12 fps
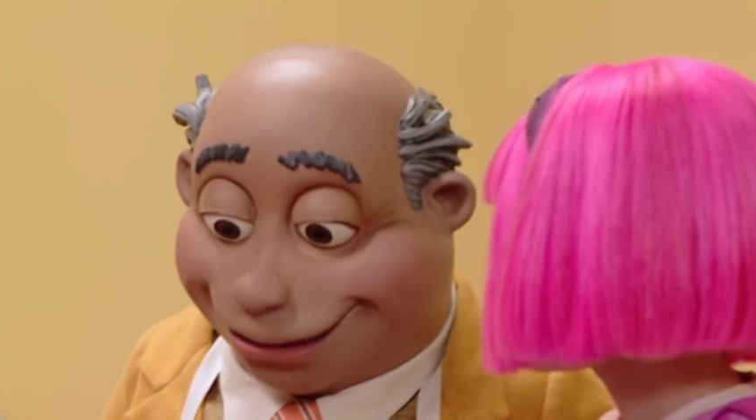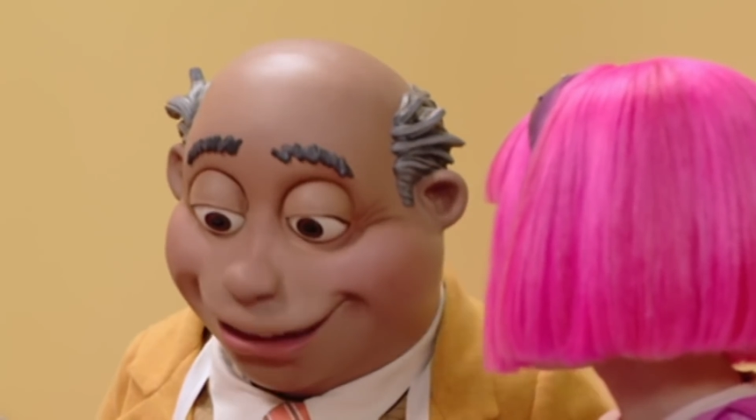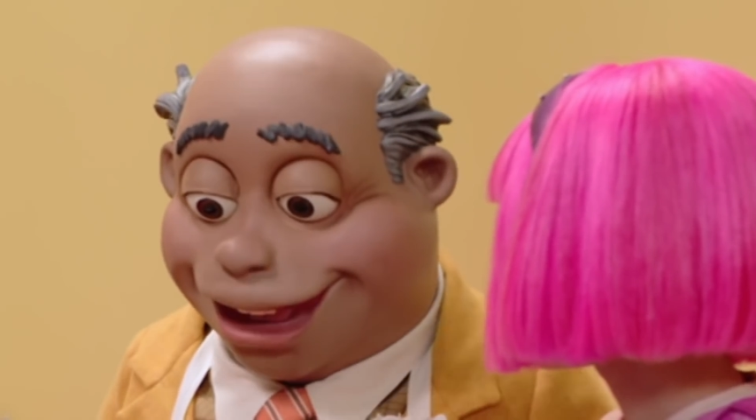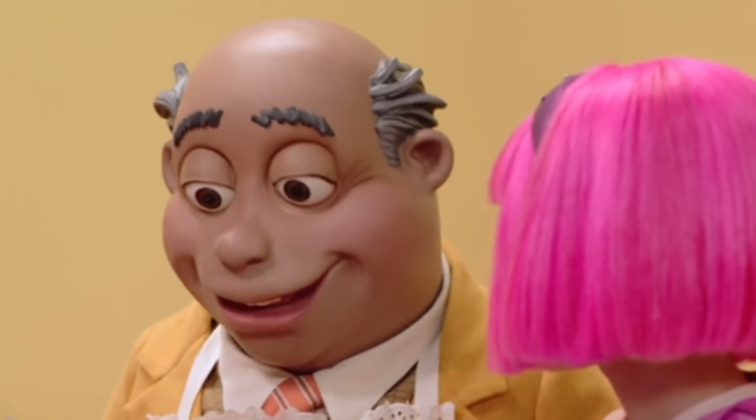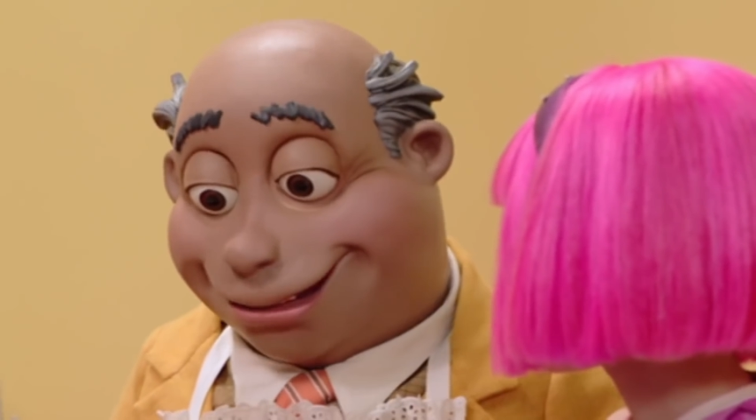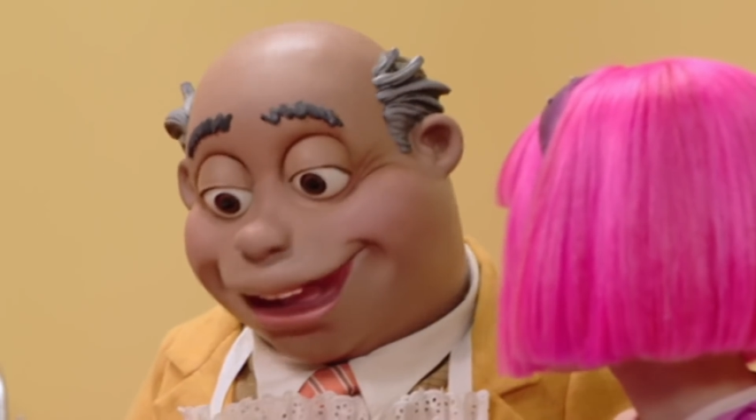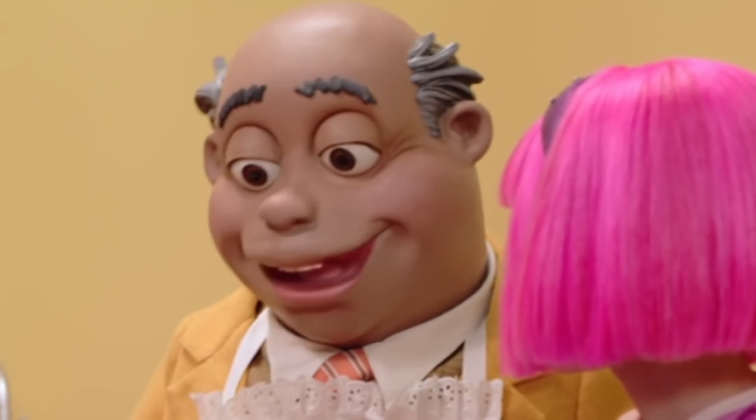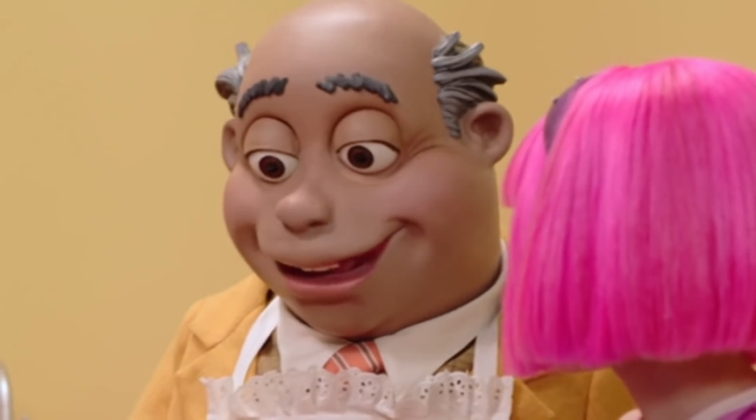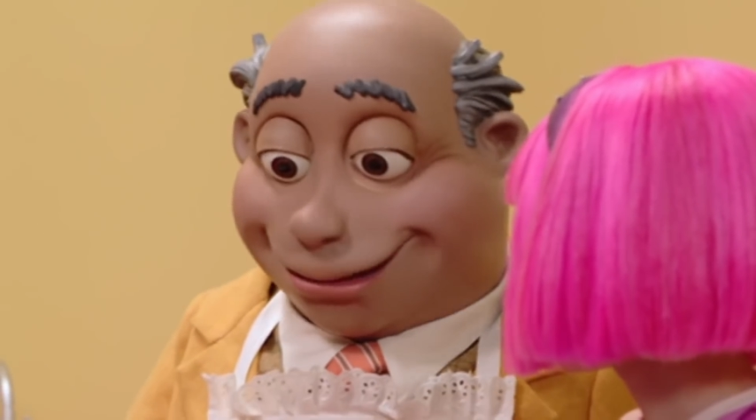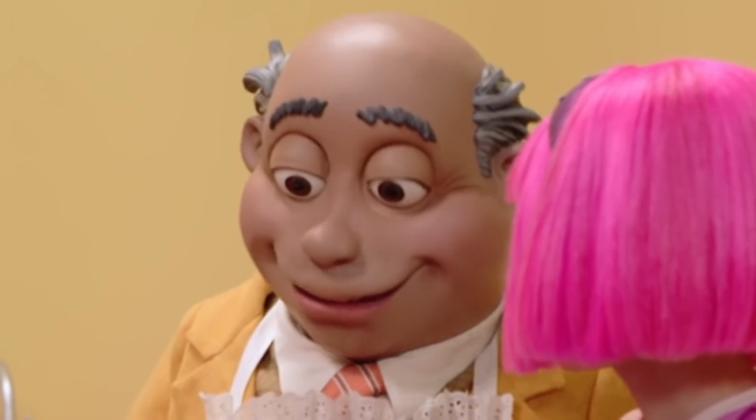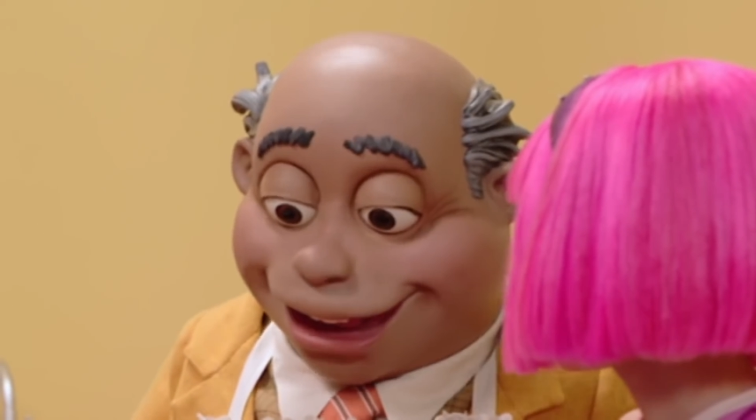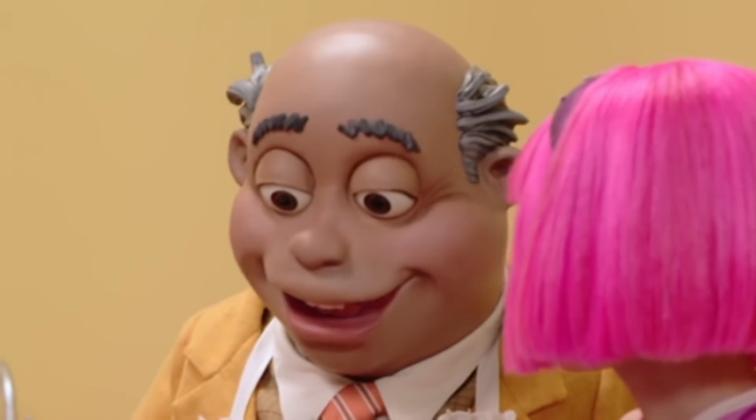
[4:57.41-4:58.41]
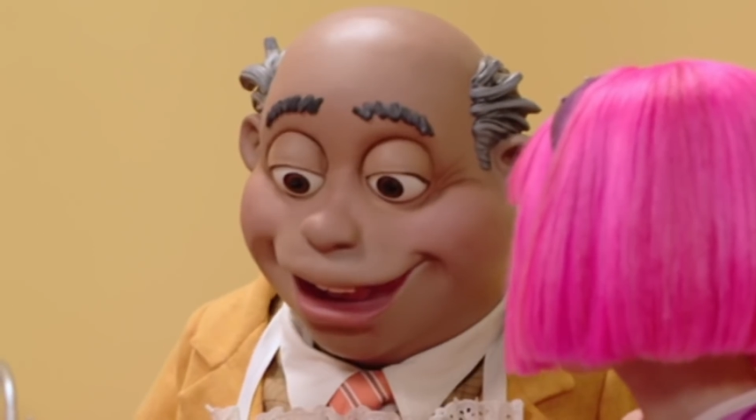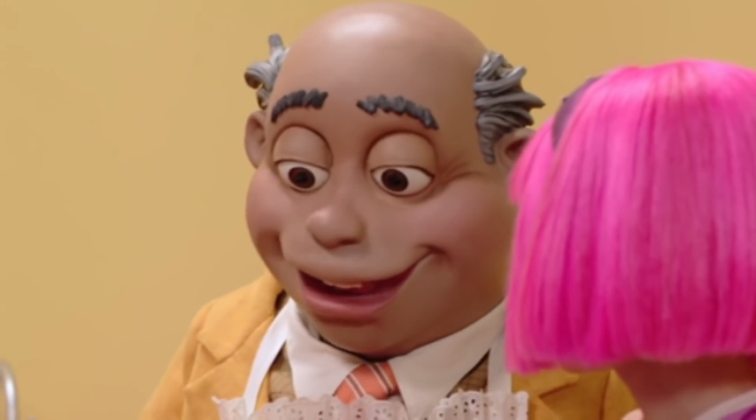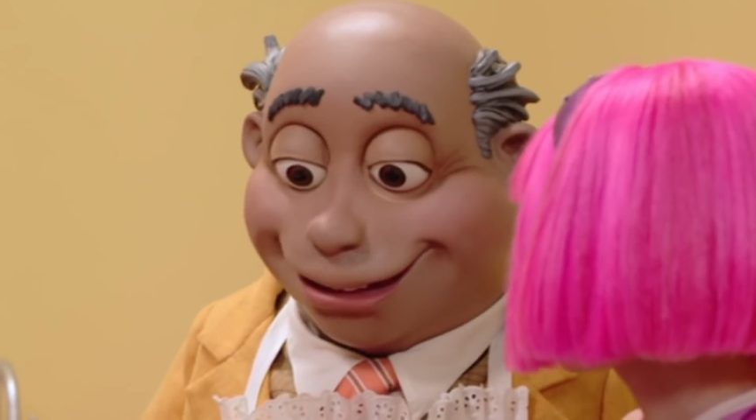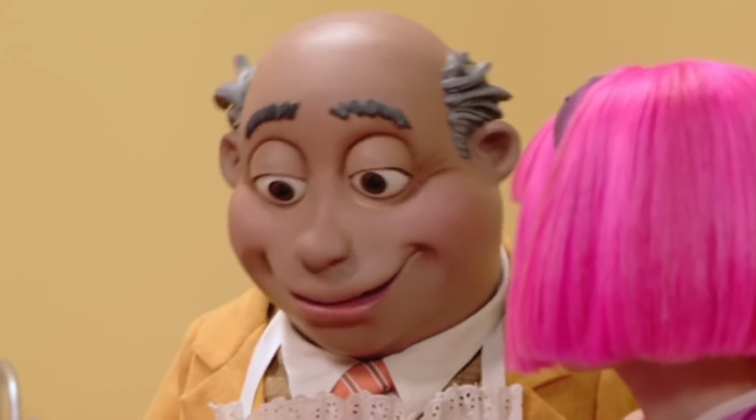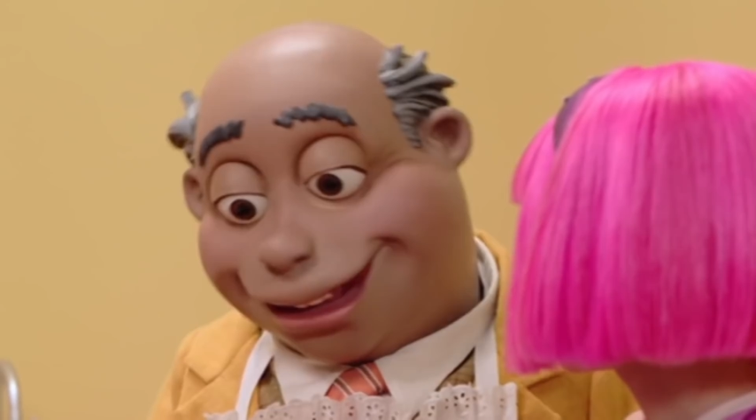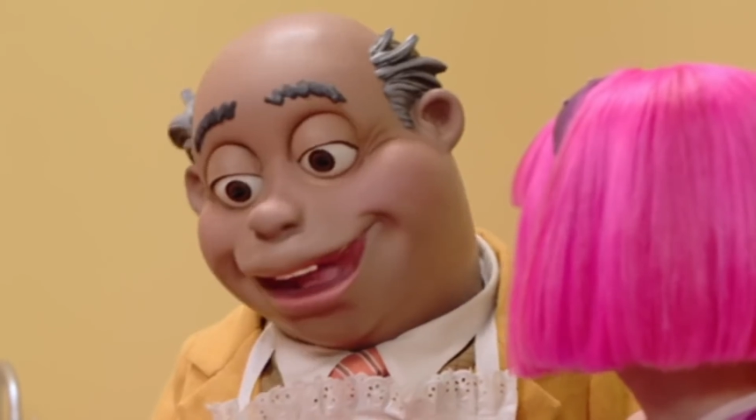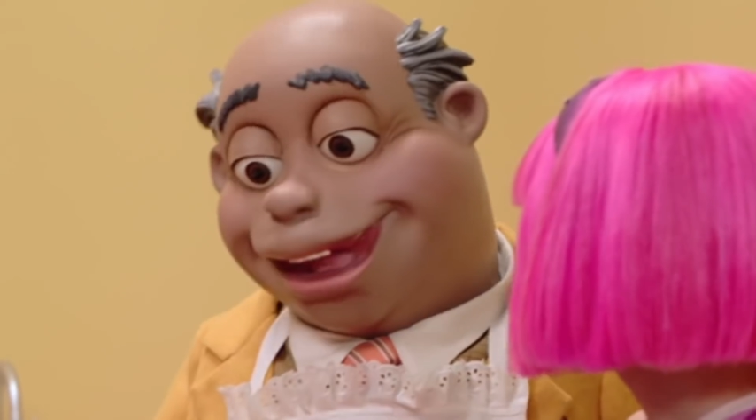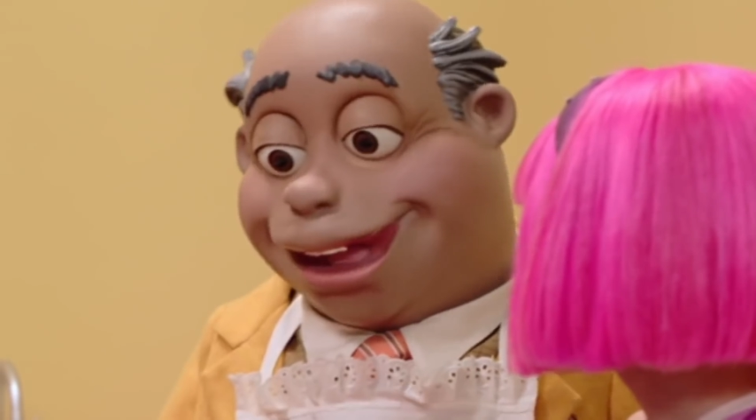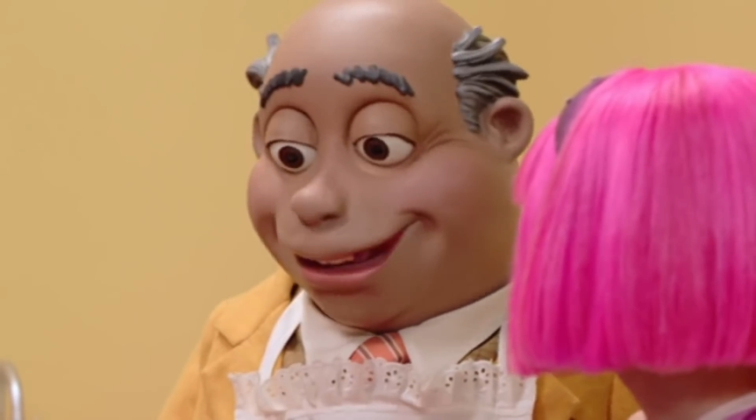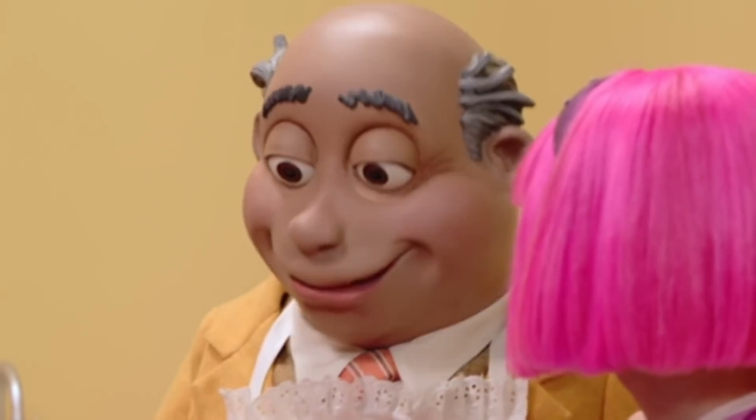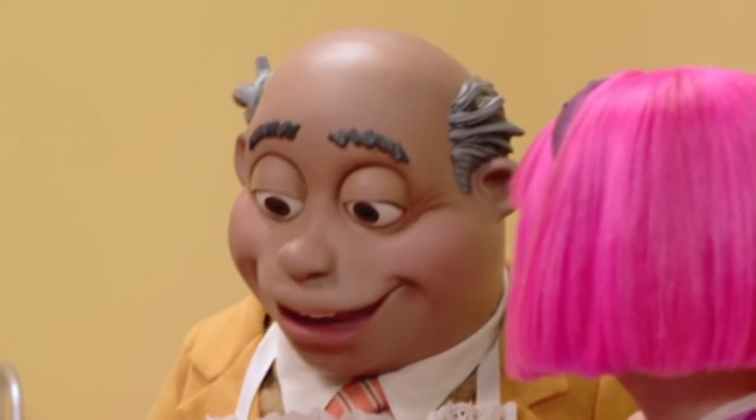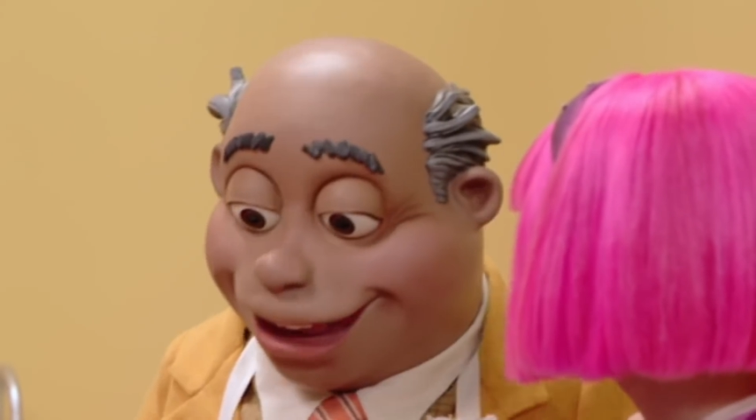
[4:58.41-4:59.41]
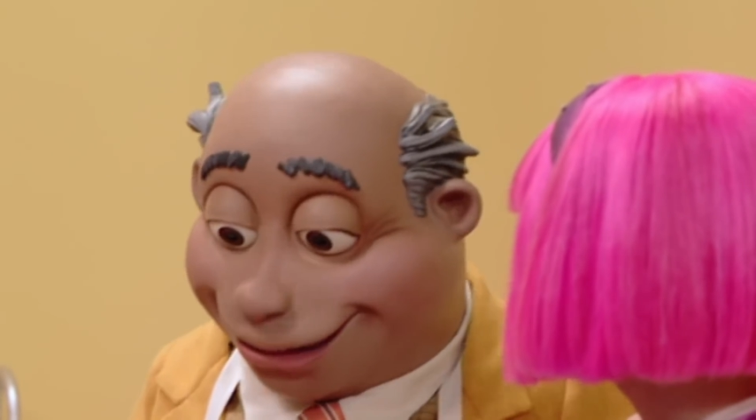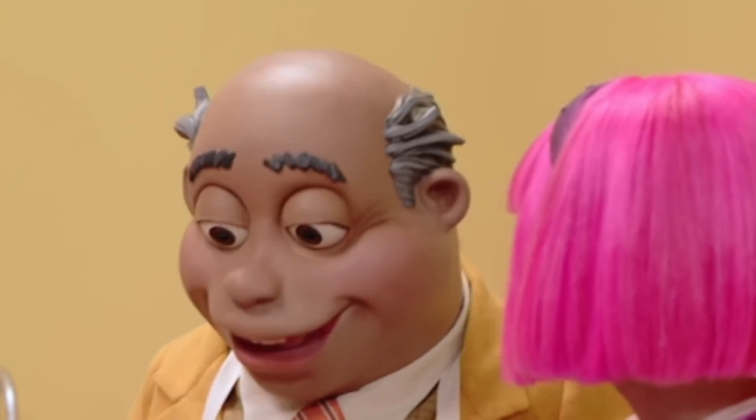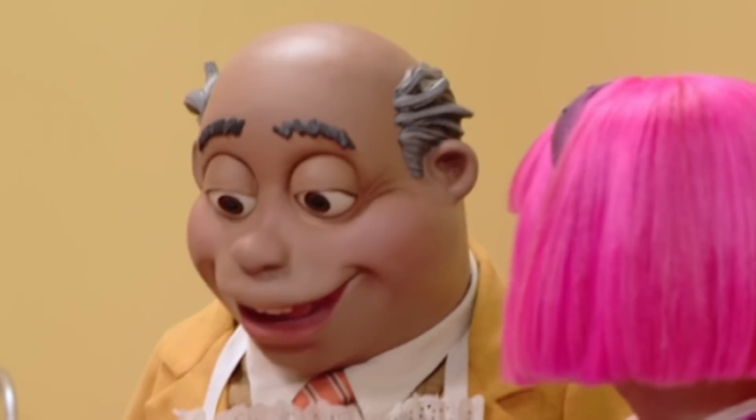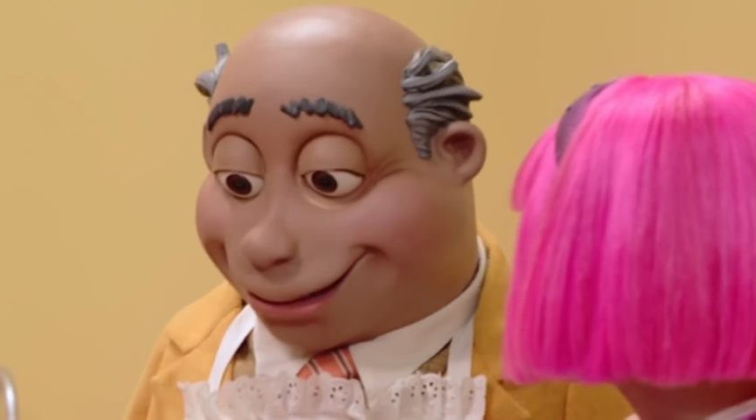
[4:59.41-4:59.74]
LazyTown. Oh, that's a